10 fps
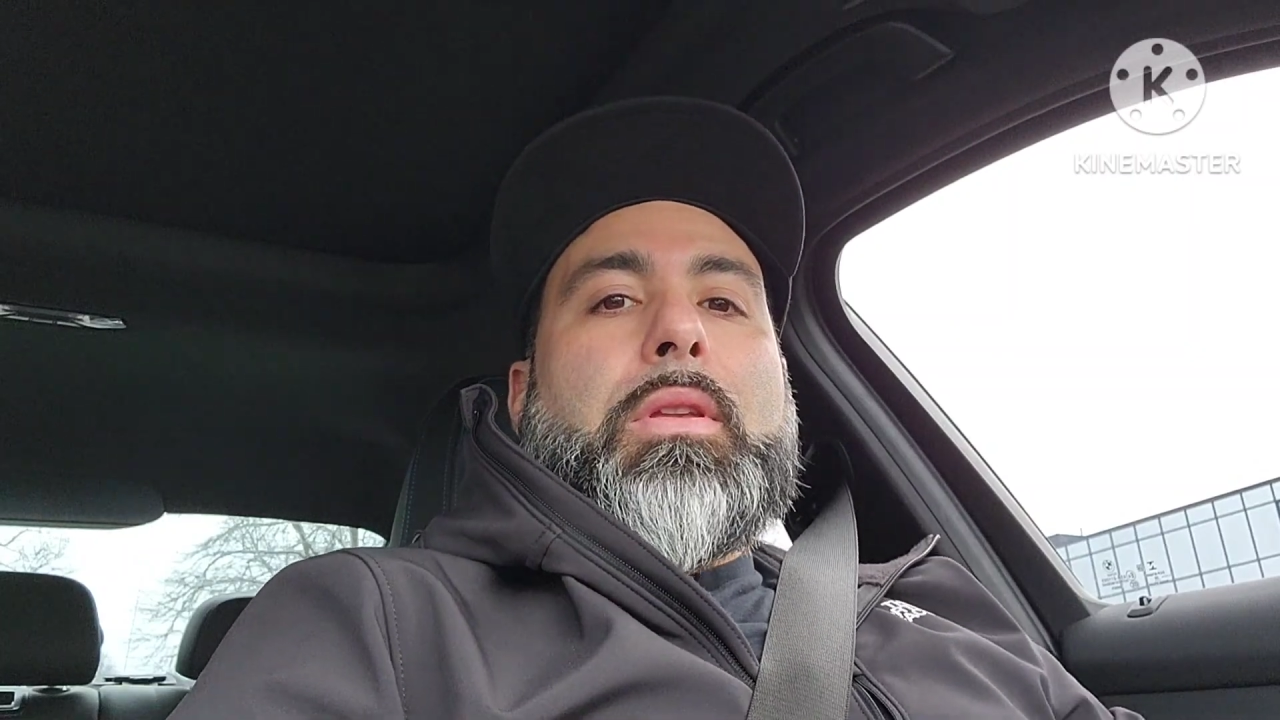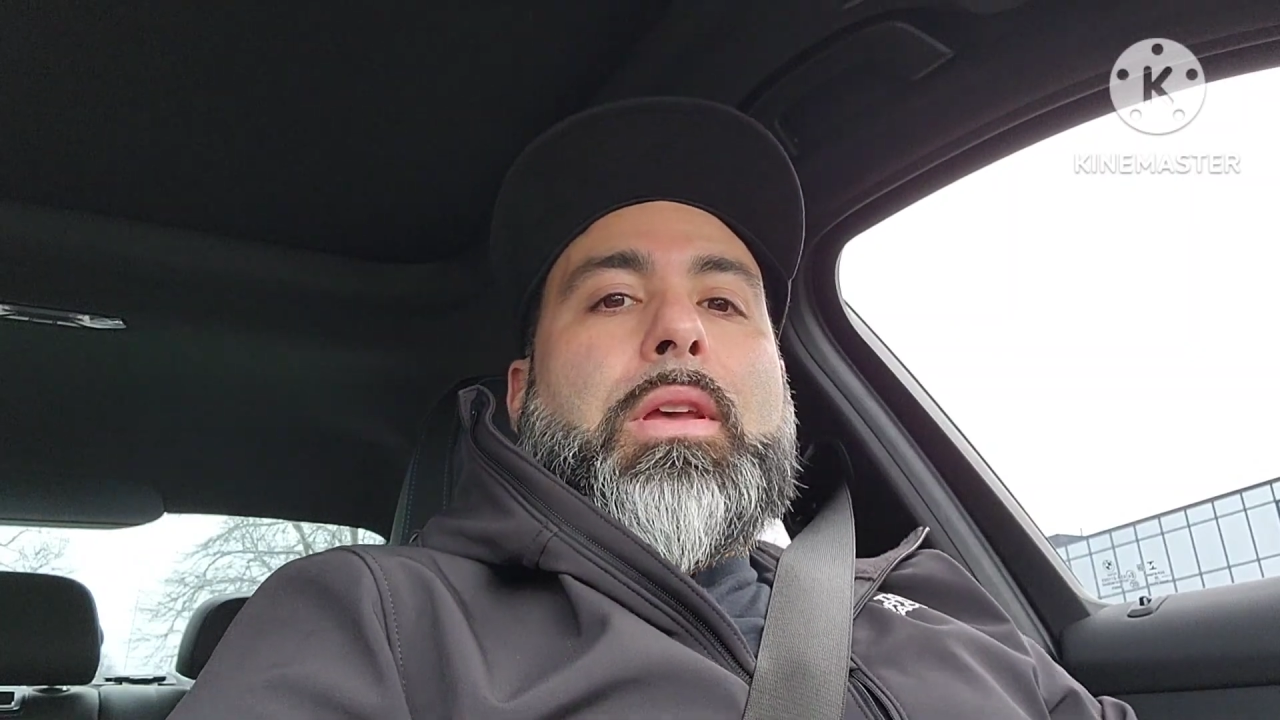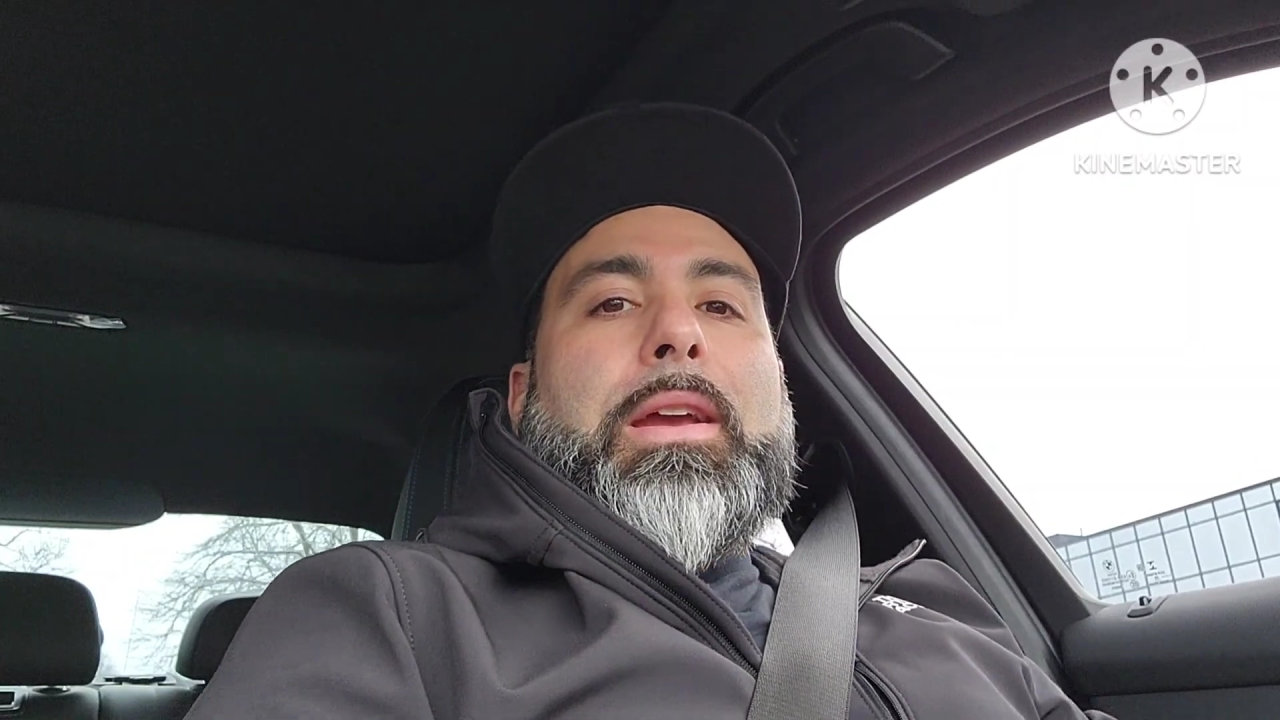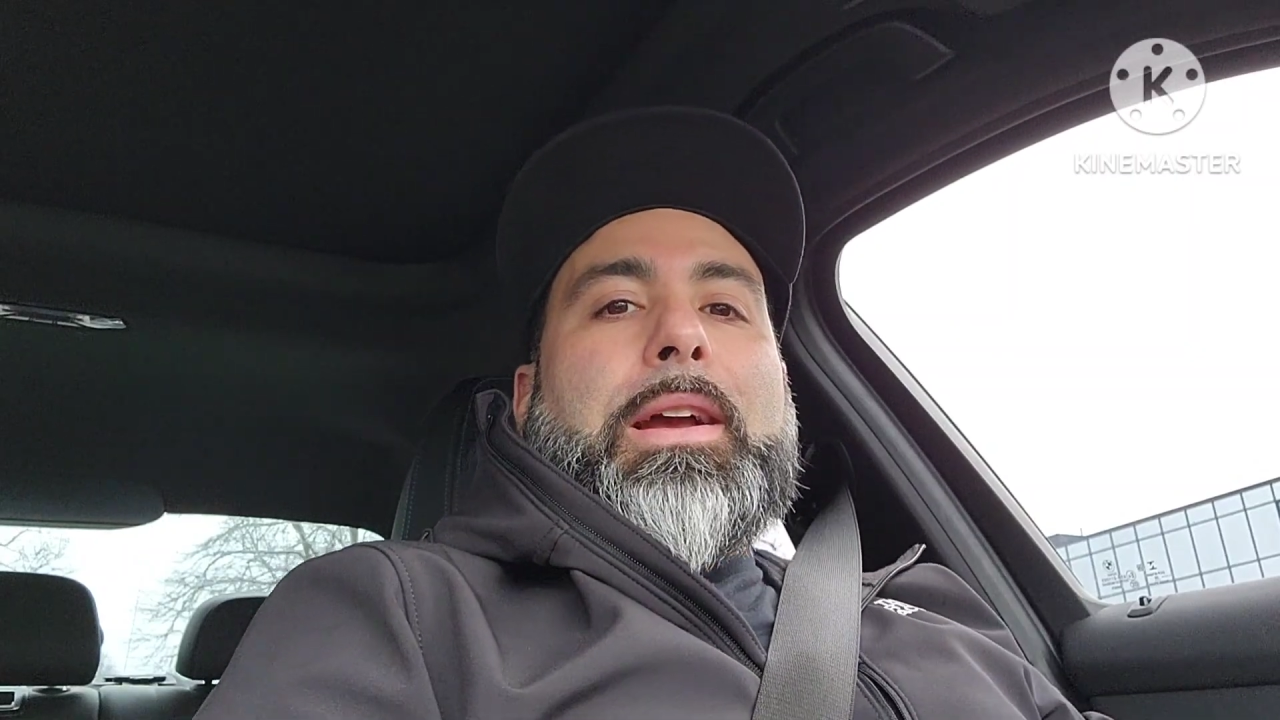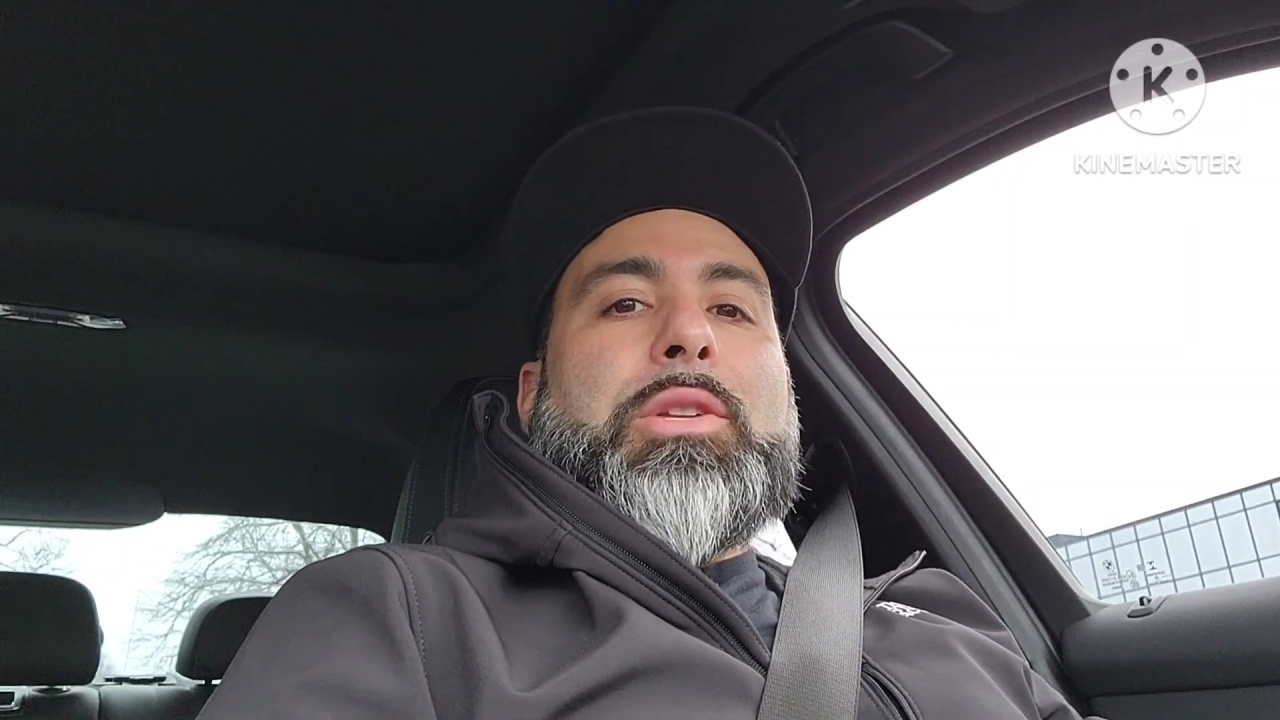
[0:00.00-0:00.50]

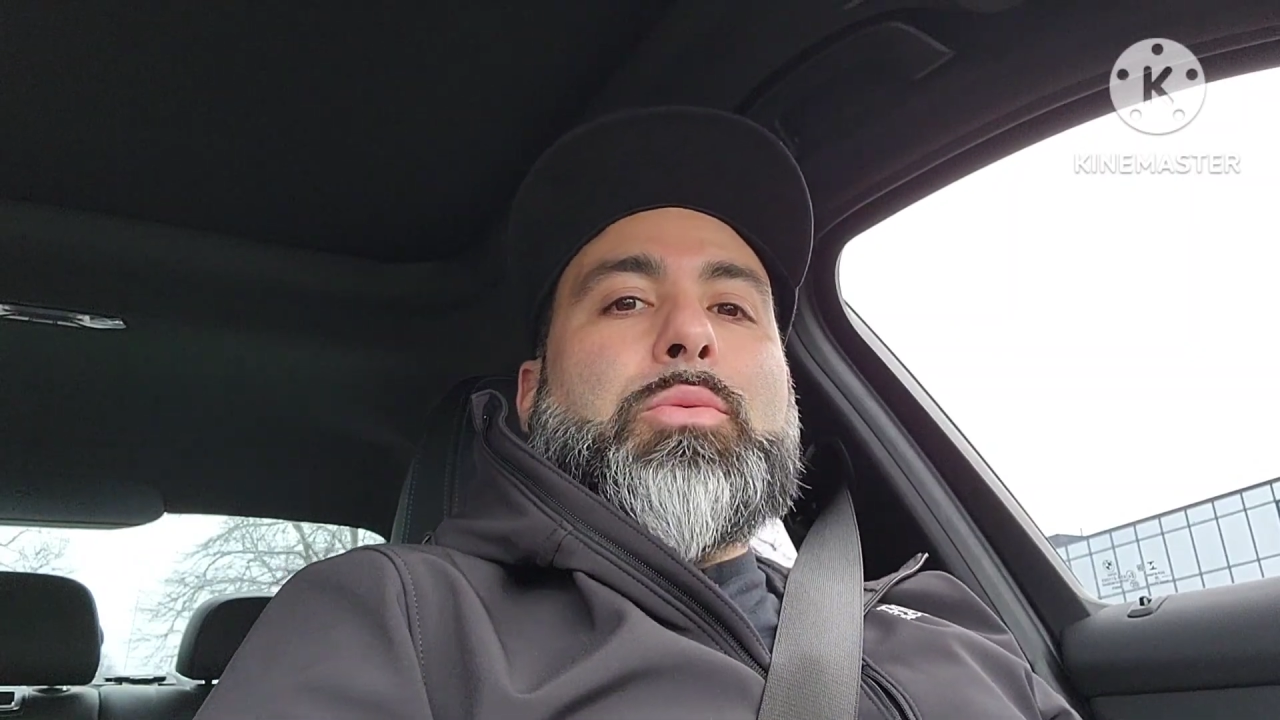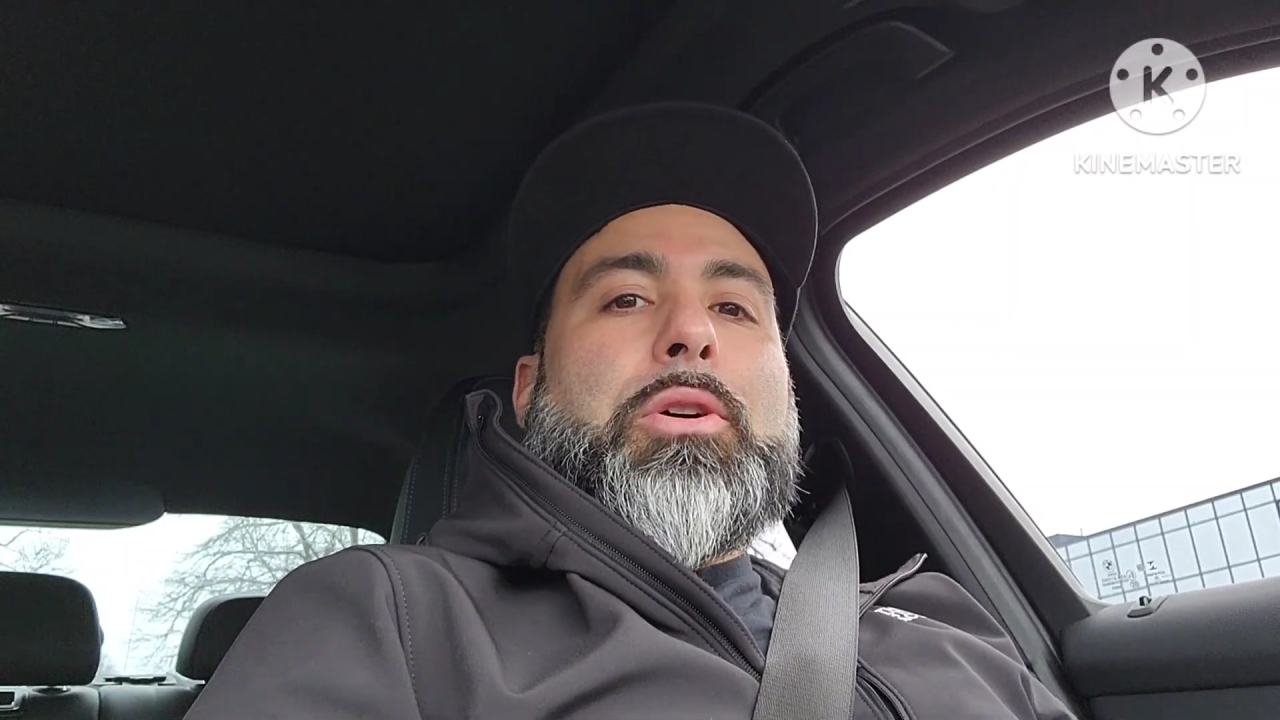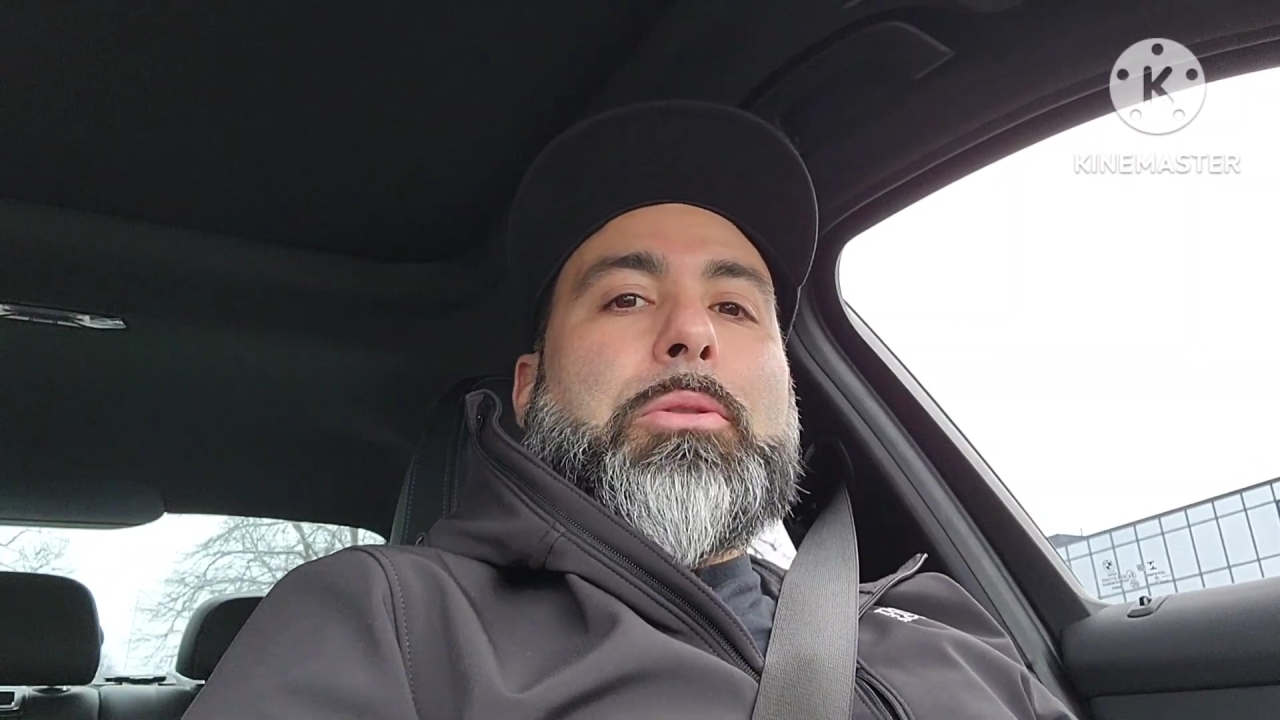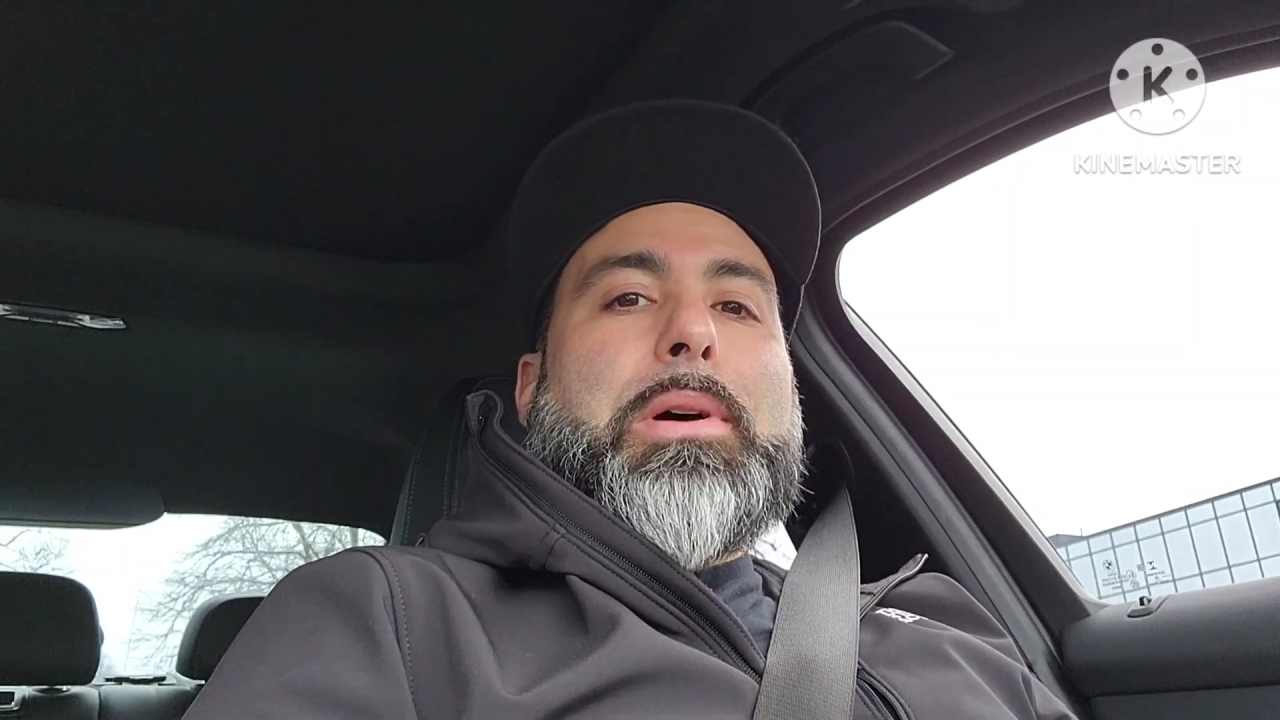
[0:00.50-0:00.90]
Hey guys, welcome